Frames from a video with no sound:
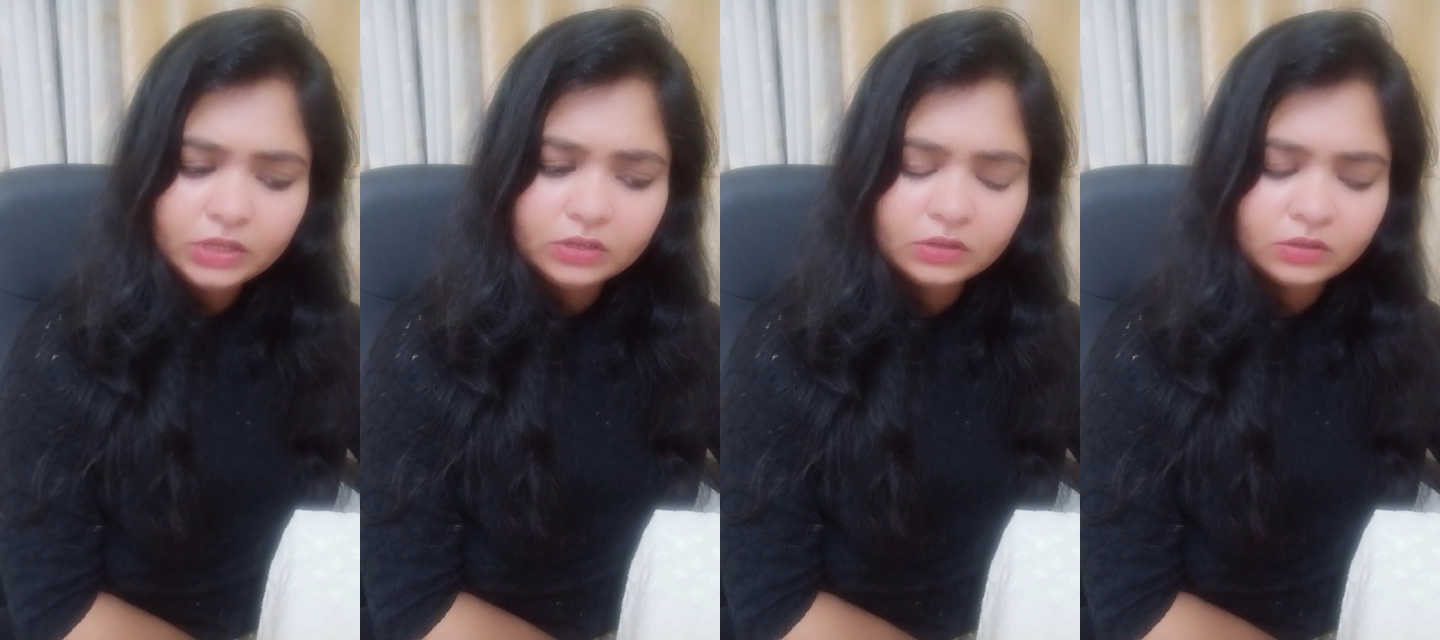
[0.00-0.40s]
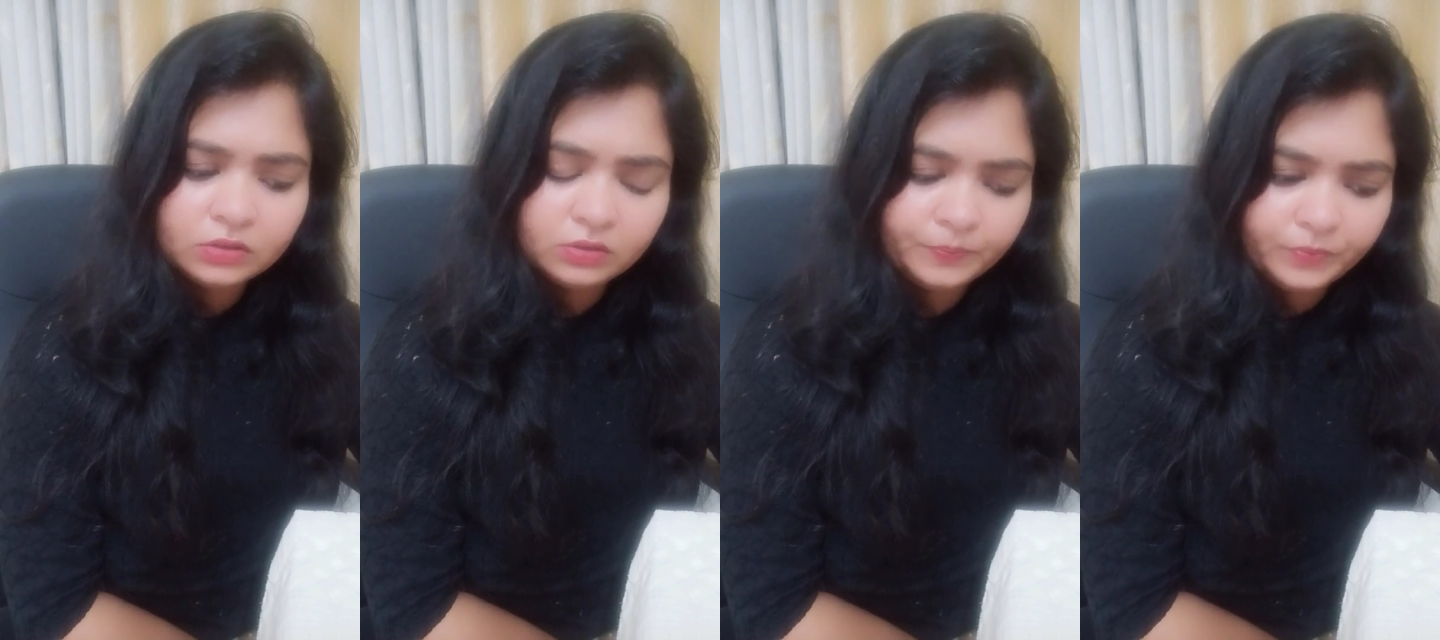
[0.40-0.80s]

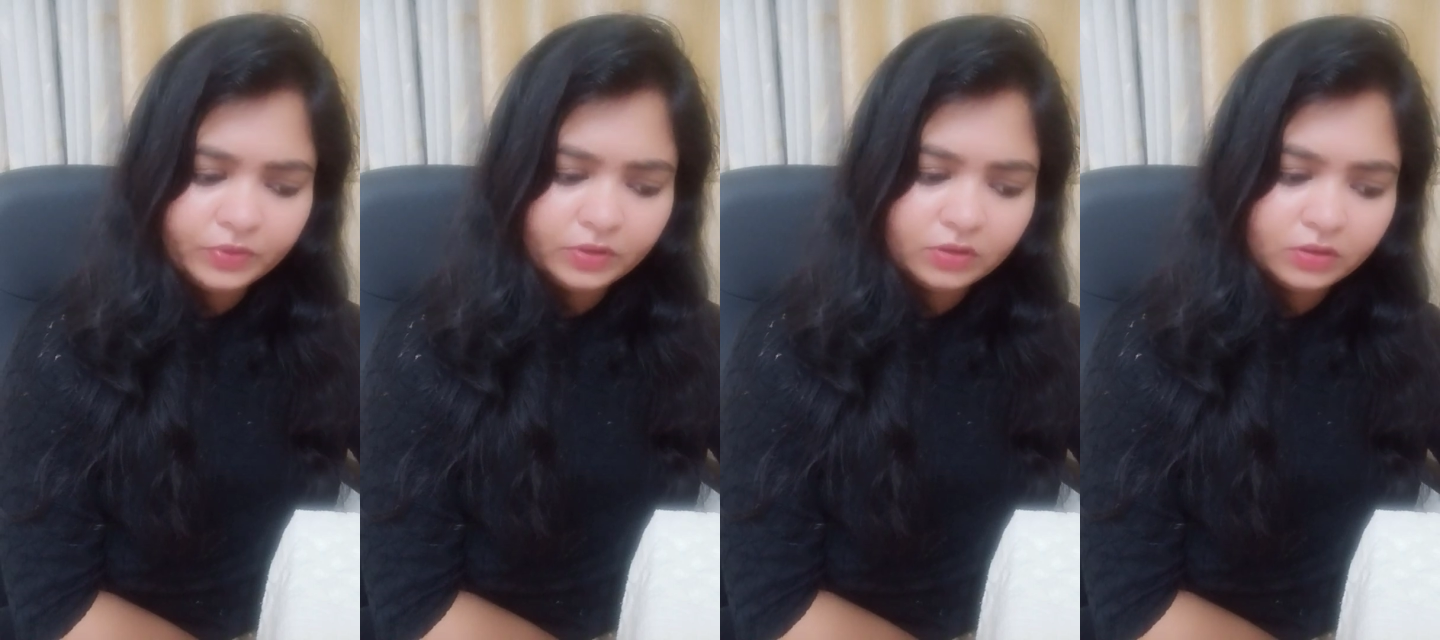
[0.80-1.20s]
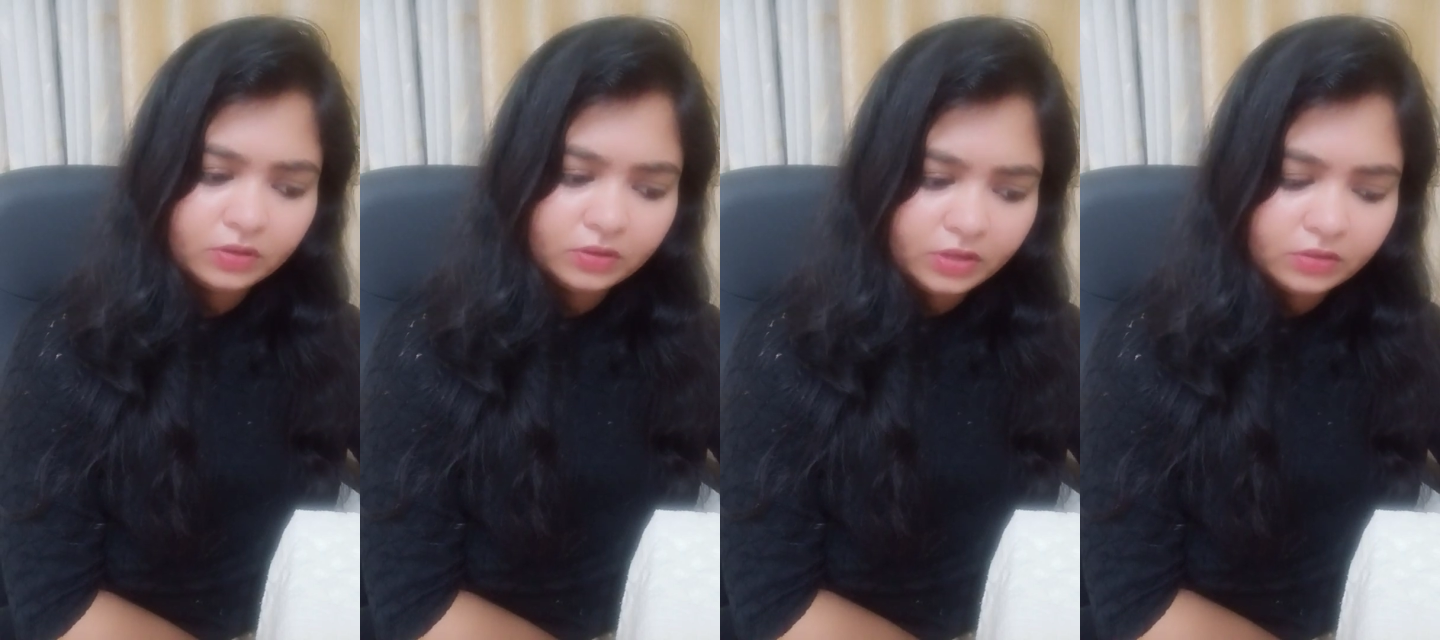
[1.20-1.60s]

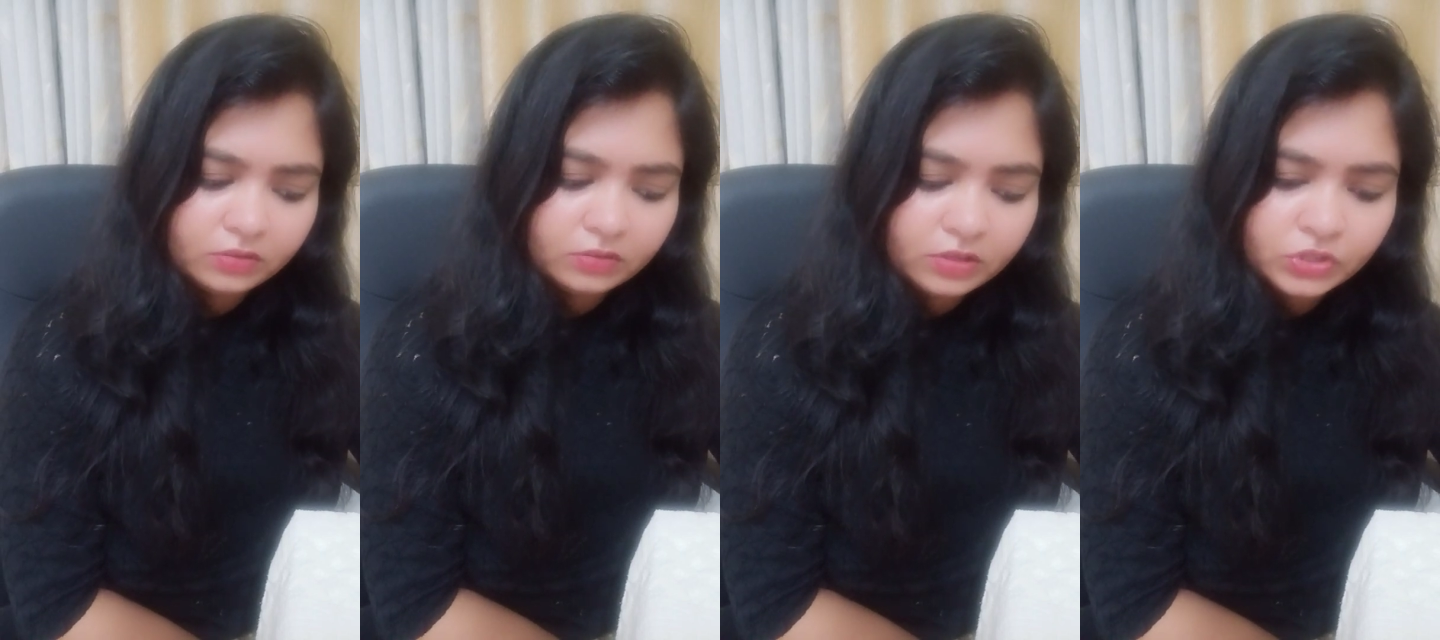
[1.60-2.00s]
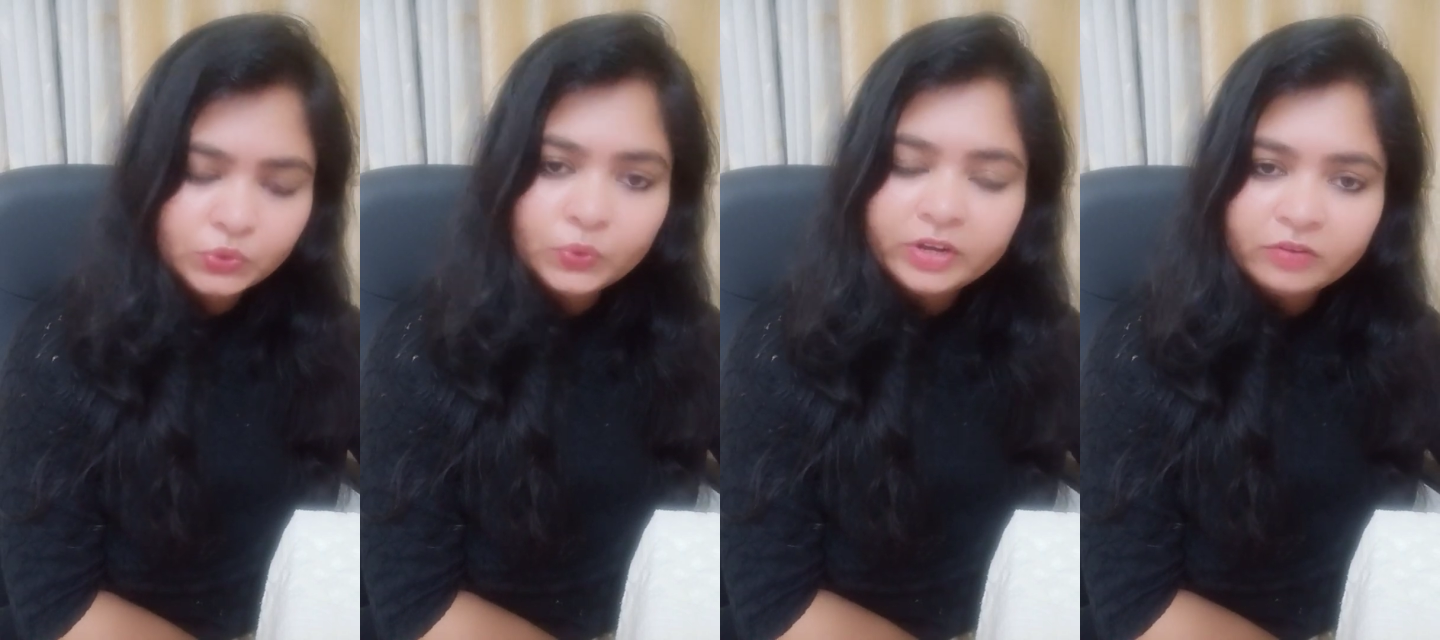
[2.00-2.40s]
the
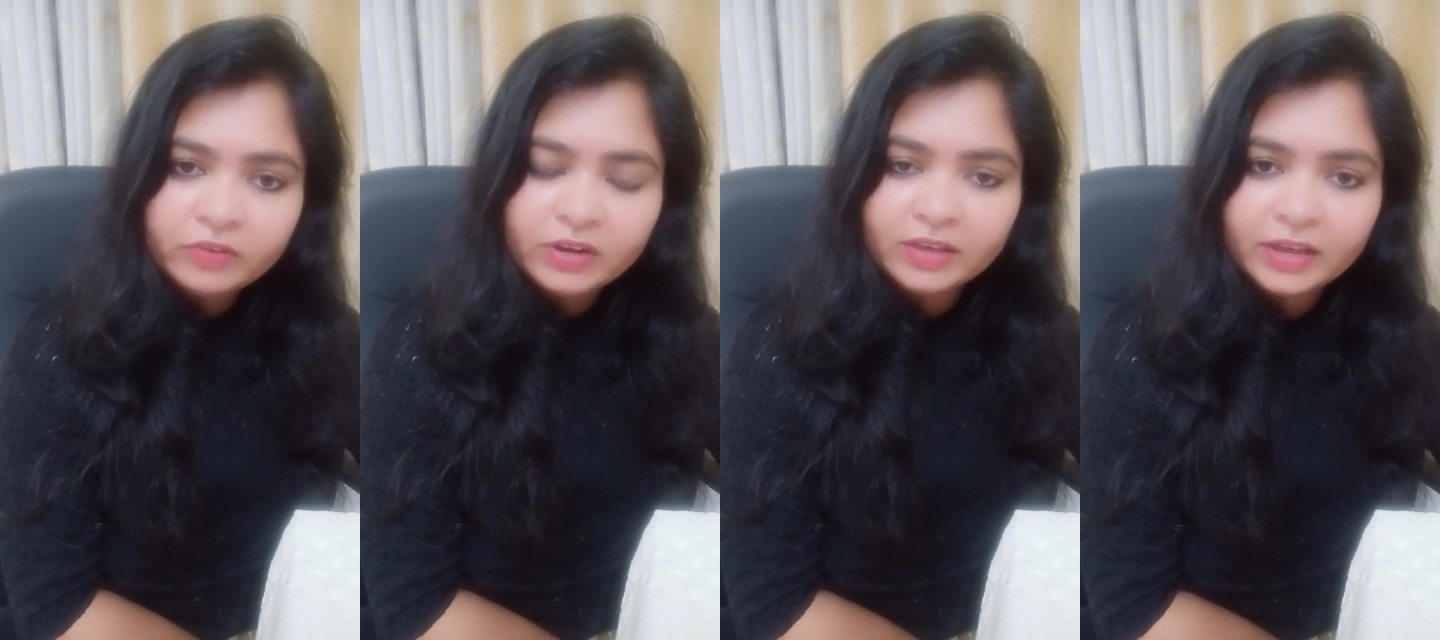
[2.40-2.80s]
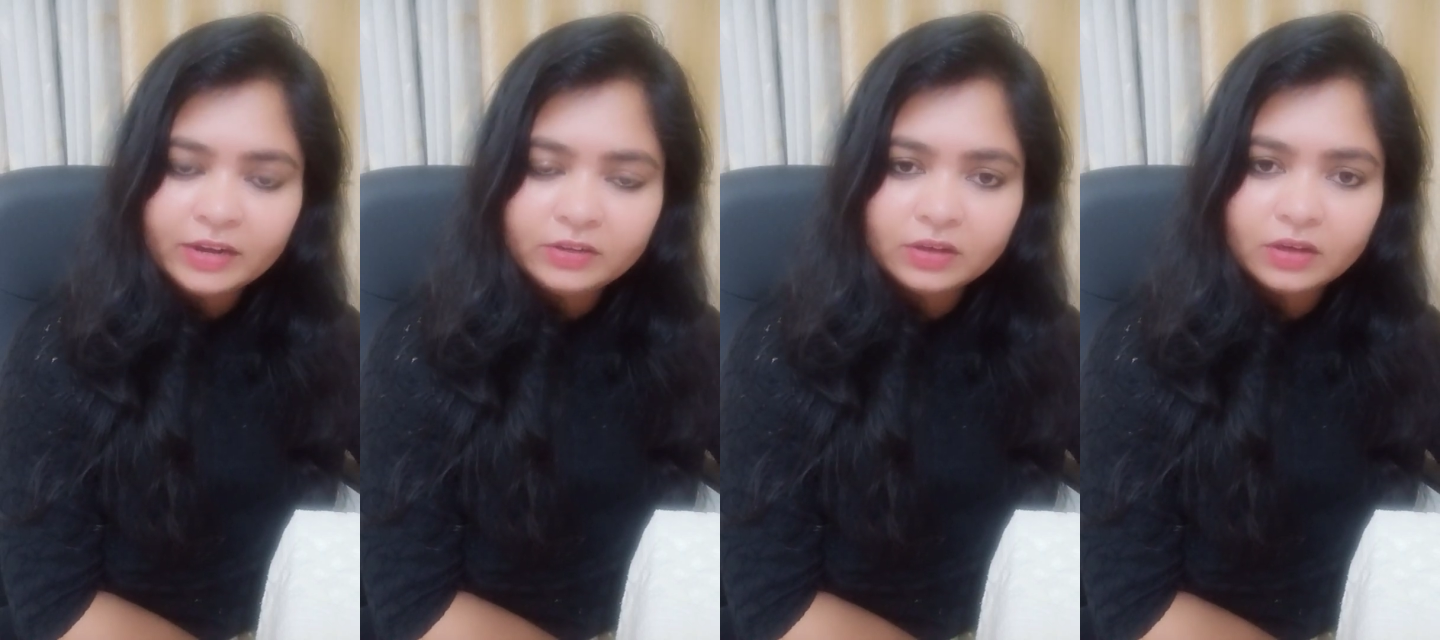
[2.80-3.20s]
student will
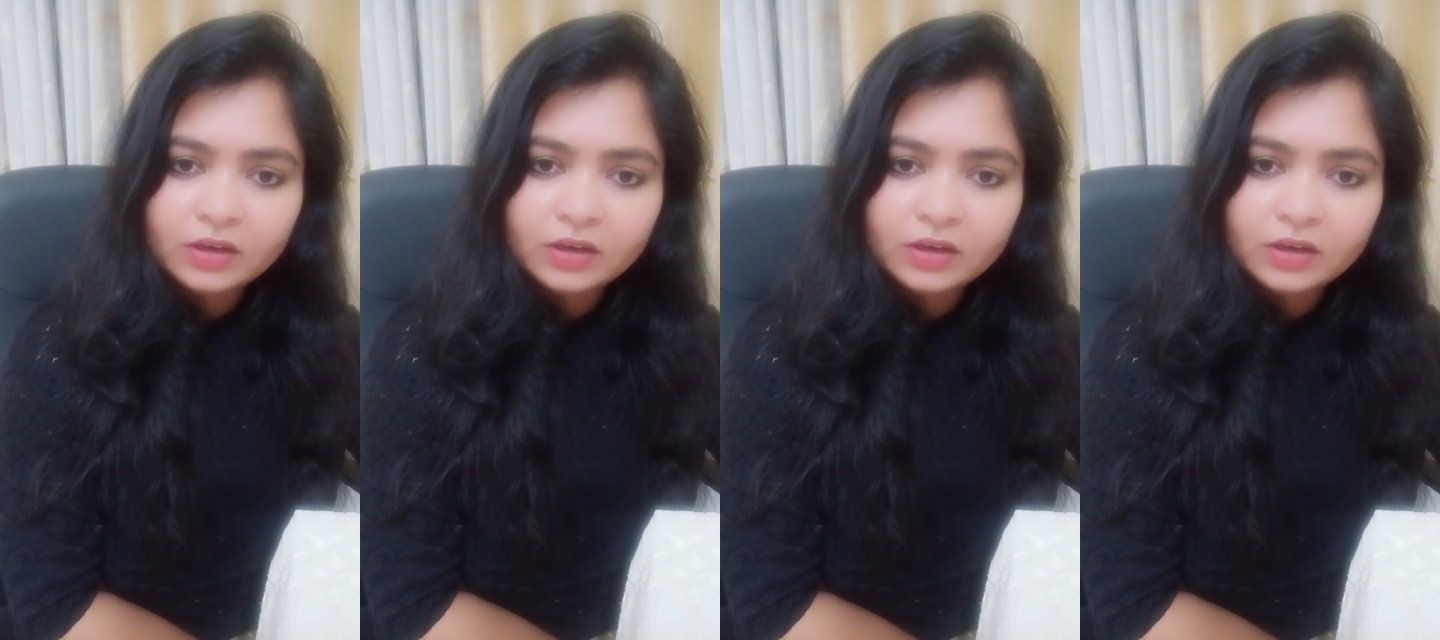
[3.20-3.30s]
get